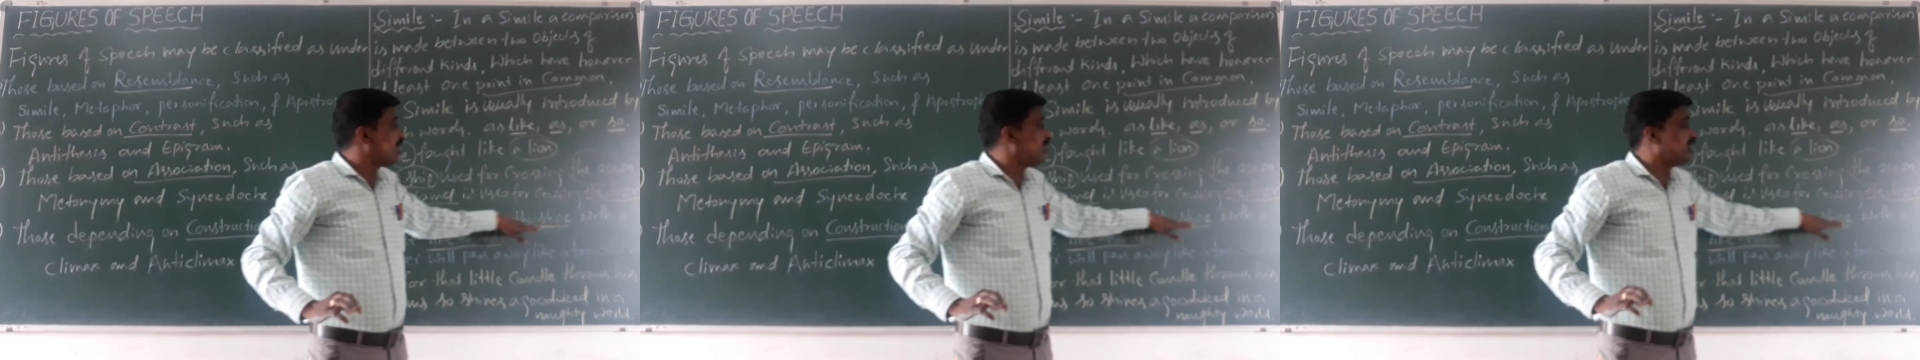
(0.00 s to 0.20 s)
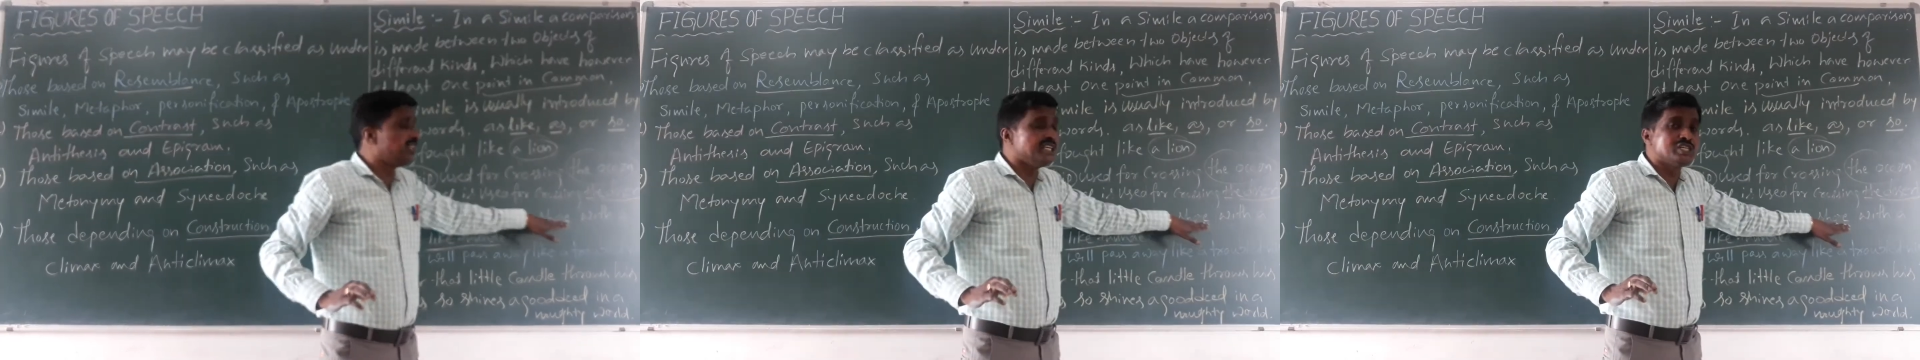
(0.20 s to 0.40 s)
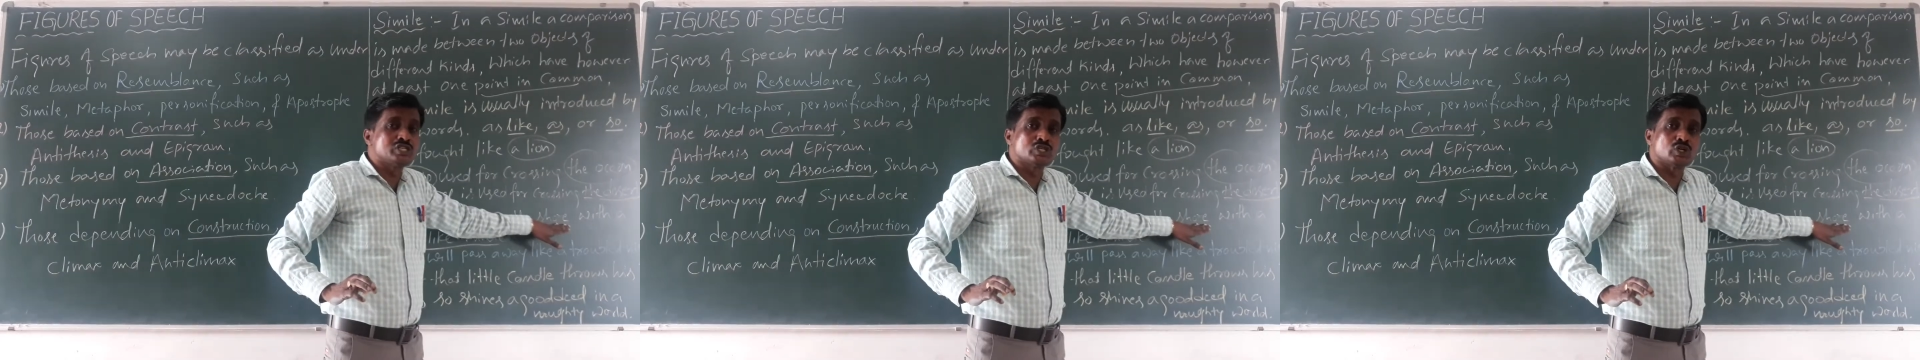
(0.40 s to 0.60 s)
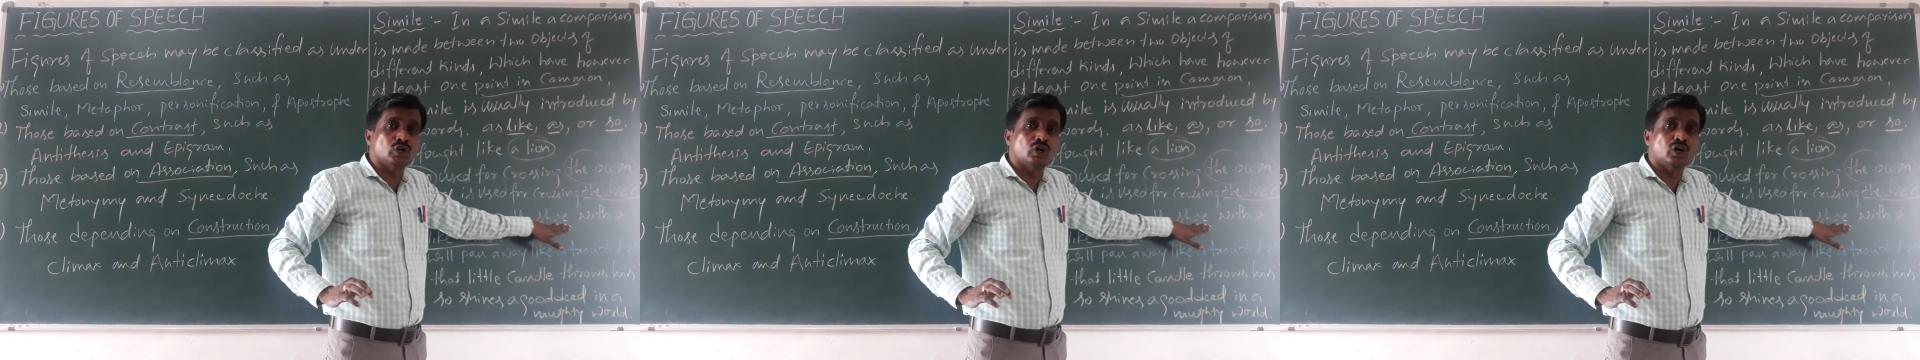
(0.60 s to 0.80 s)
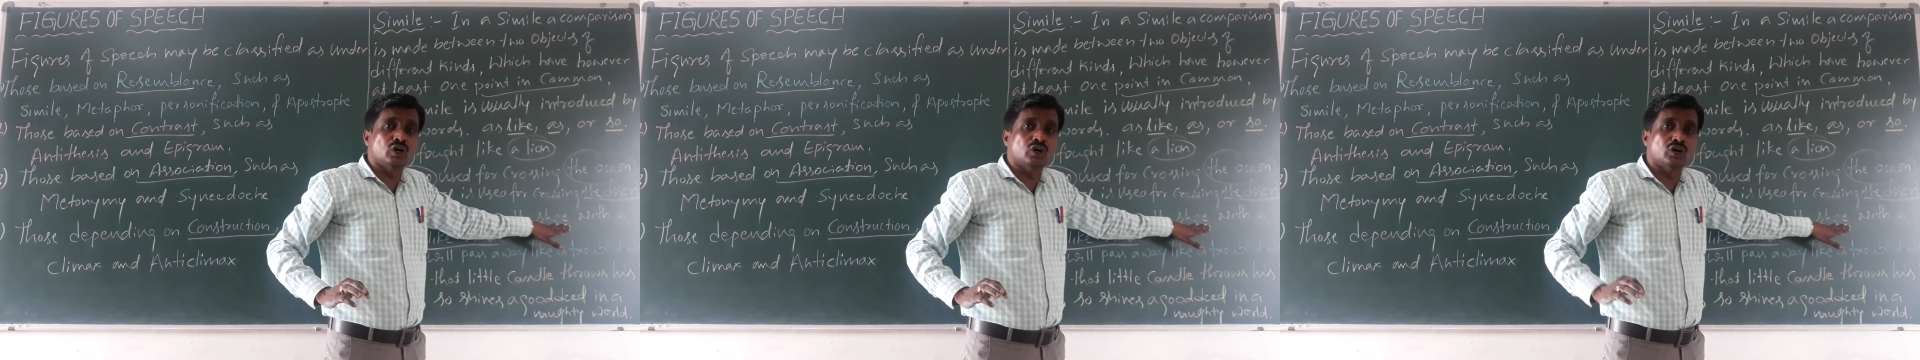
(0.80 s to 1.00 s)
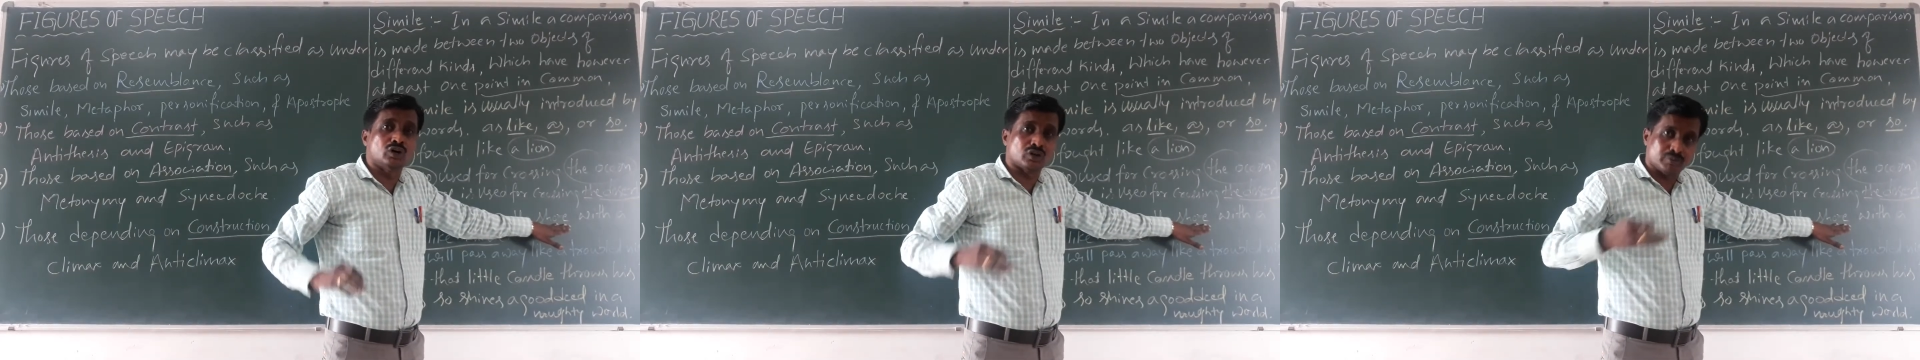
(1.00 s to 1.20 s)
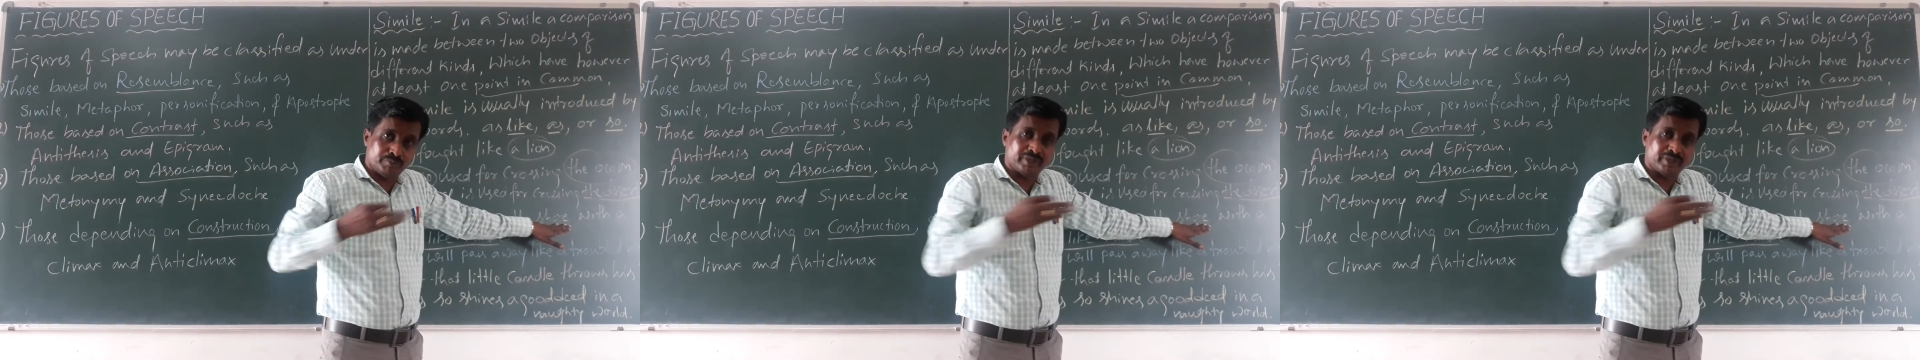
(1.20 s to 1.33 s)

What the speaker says: on the shore,